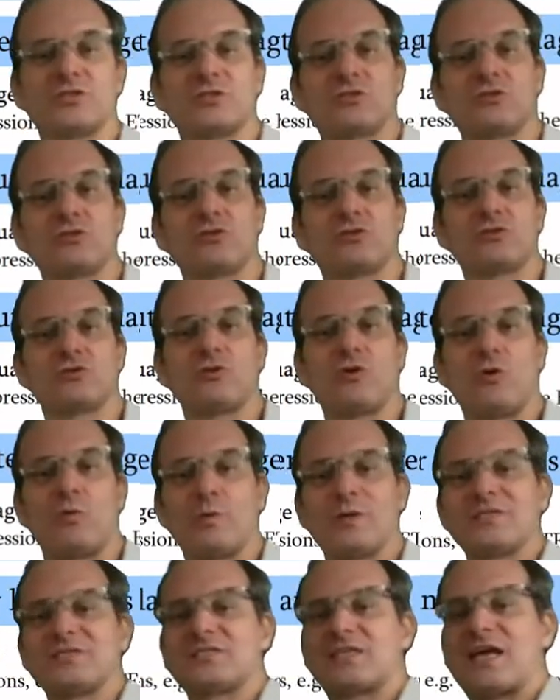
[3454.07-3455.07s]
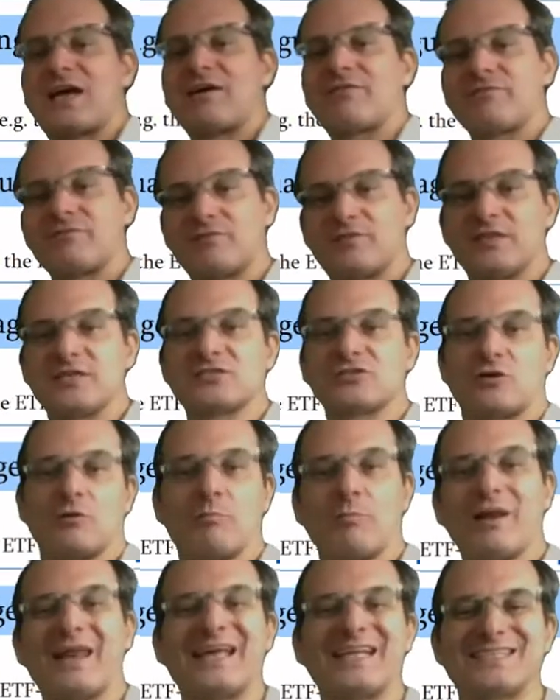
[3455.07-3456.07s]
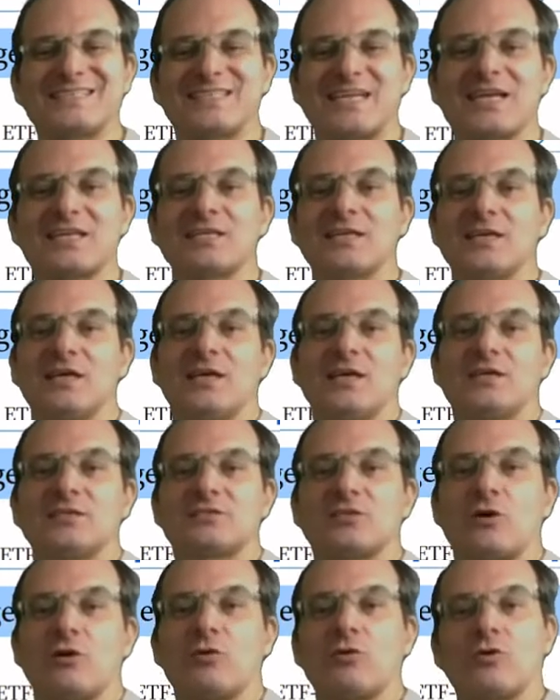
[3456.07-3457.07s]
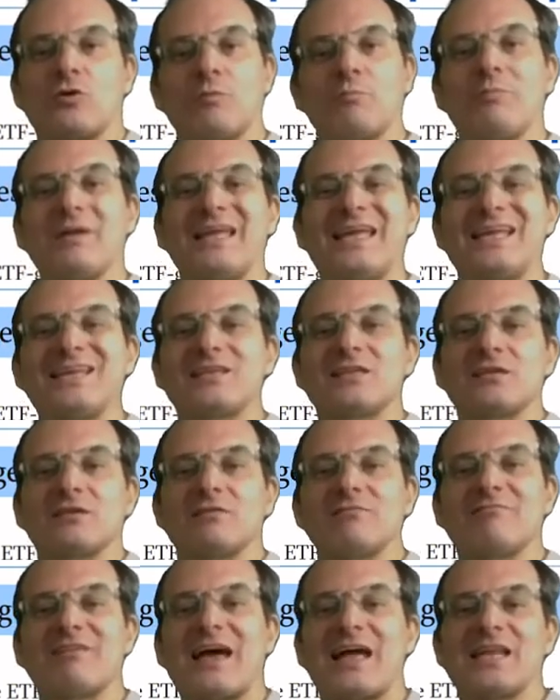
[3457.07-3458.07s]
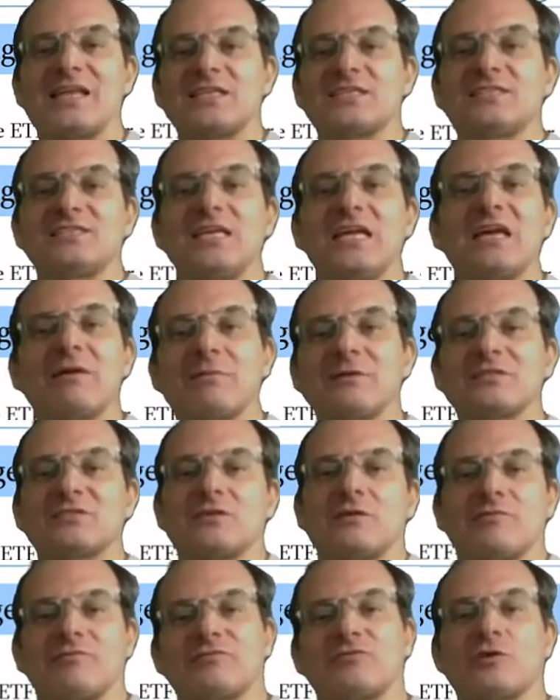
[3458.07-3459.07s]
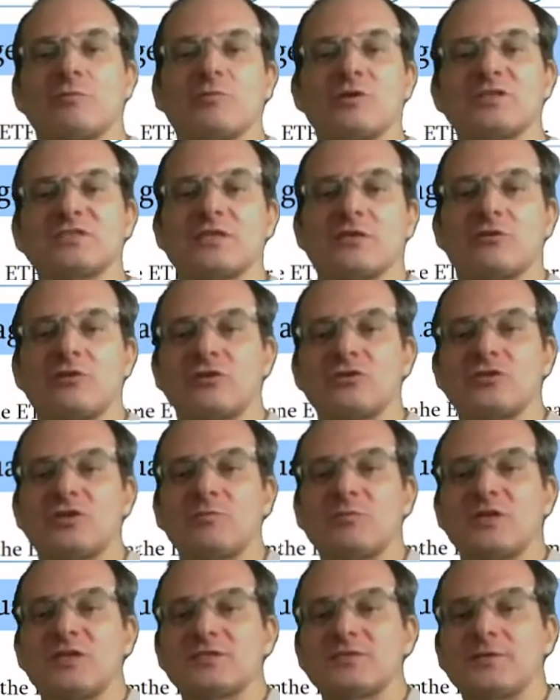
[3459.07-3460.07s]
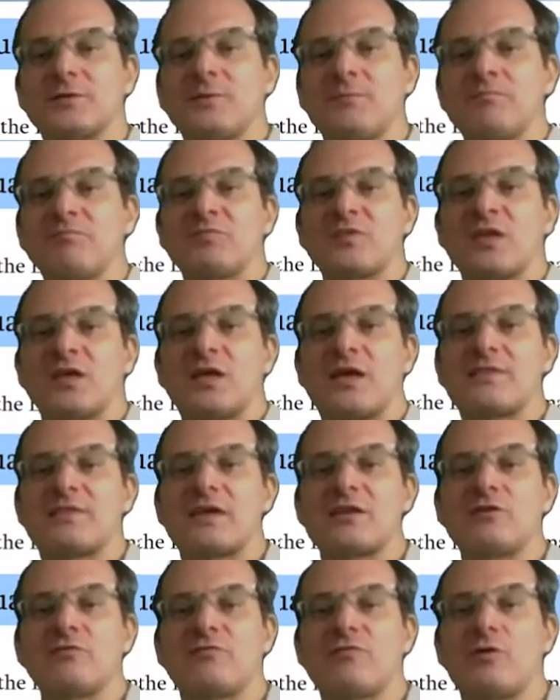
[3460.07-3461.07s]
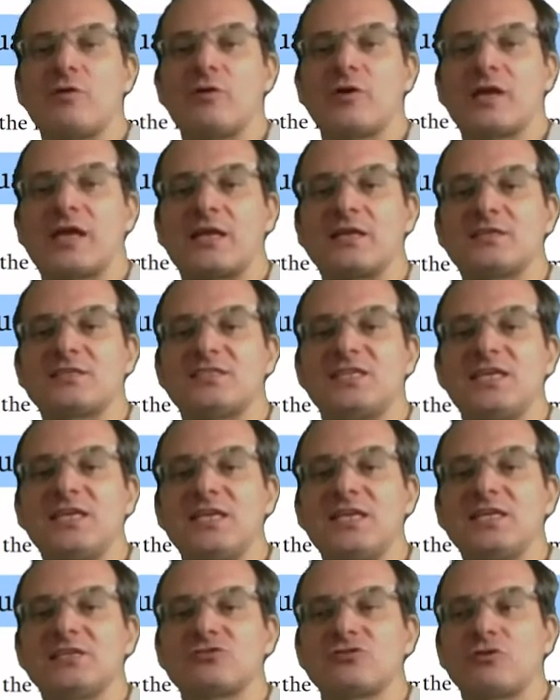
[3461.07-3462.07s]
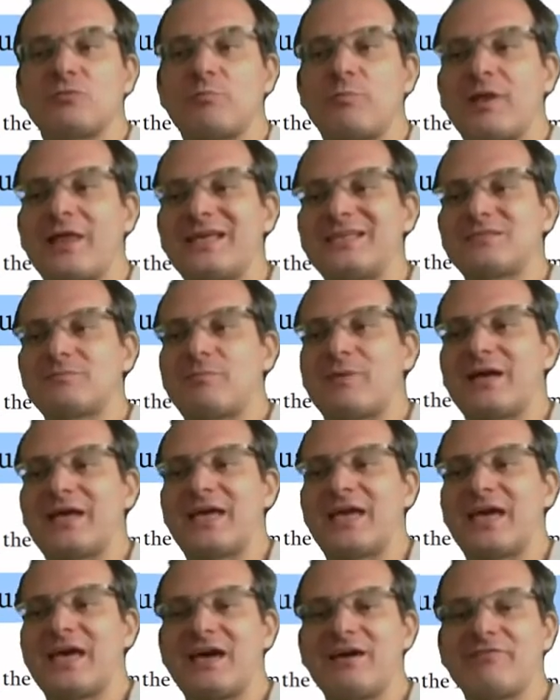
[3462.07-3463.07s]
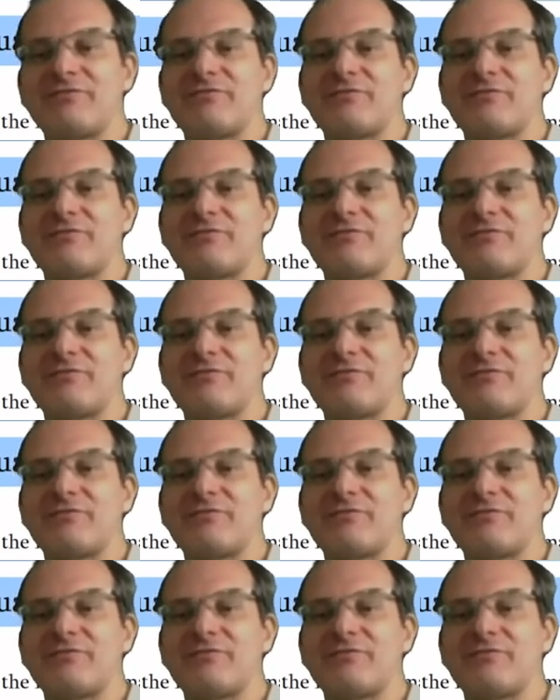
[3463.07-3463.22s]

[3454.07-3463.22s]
should always have this complete set, so complete valid sequence of terminals and non-terminals. And then you follow again. T is replaced by f,